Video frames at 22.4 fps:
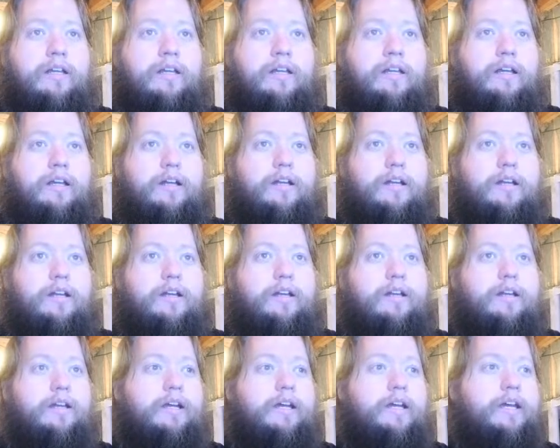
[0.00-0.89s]
All
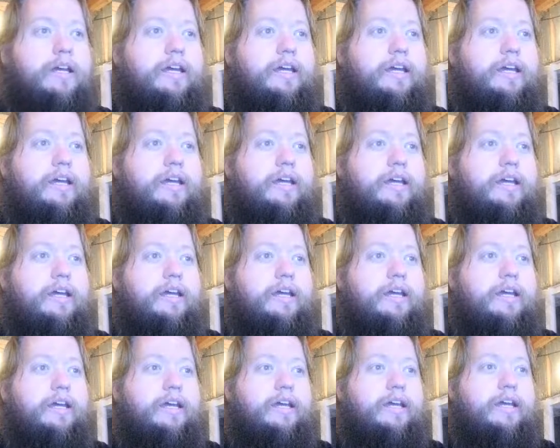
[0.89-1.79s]
right.
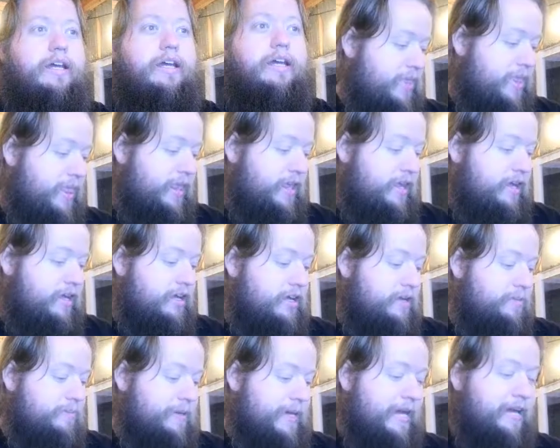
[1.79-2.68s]

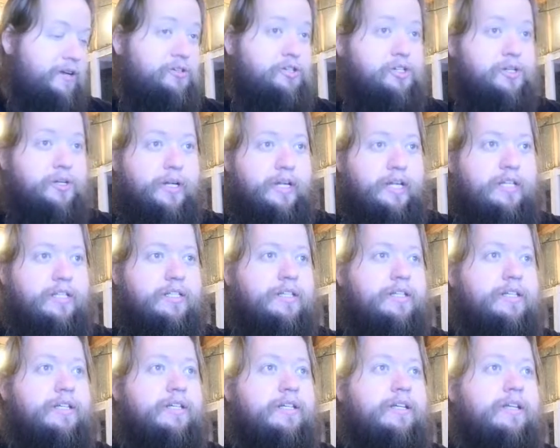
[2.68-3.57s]
House
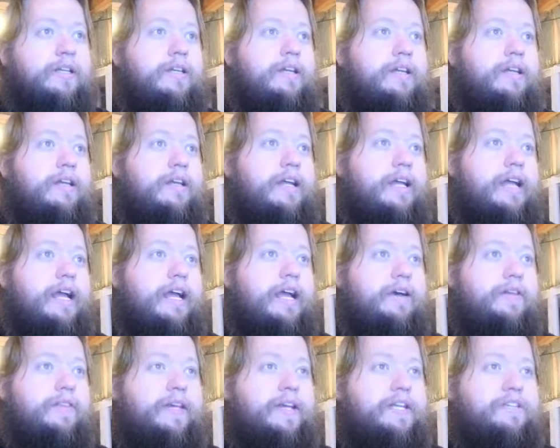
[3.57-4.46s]
traits.
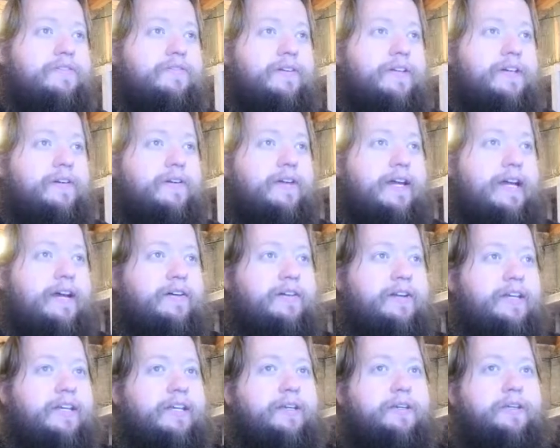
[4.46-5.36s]
How that's figured out
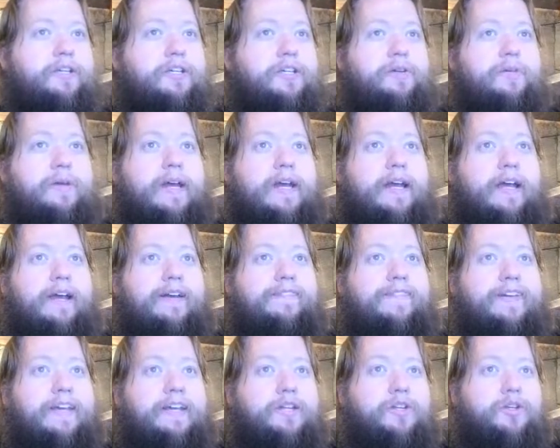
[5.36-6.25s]
is you have
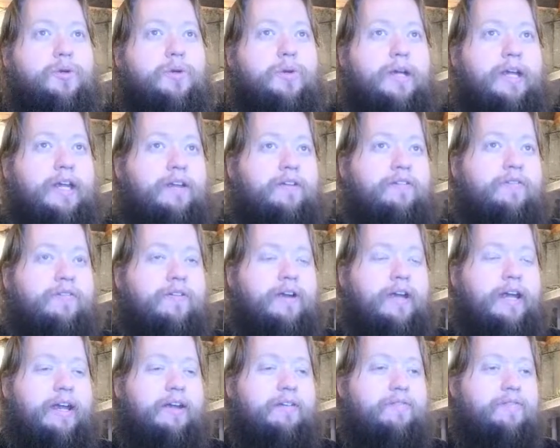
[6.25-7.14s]
a trait for
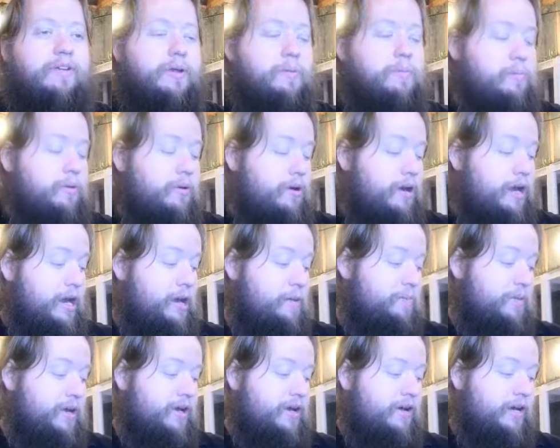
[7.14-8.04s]
every
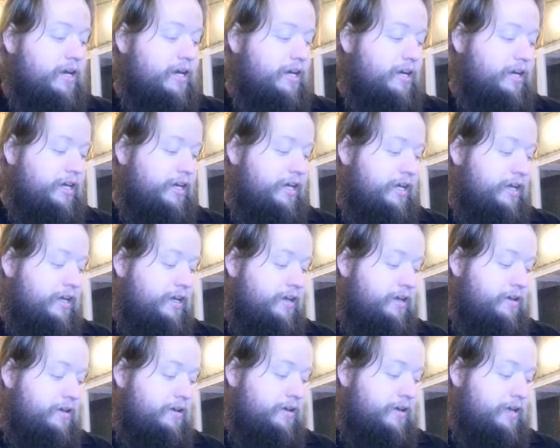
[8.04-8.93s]
primary
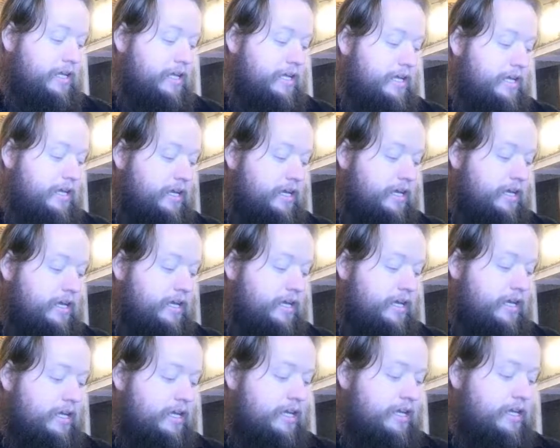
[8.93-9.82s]

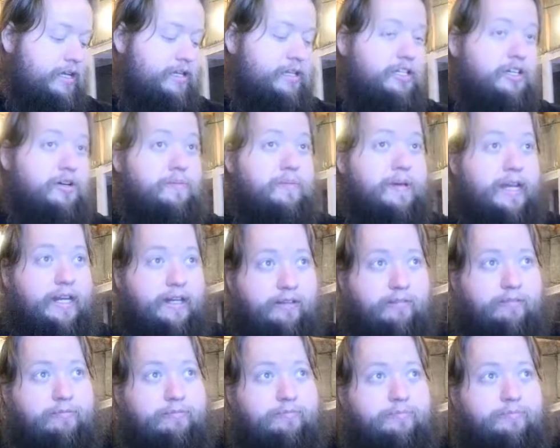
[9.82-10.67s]
domain.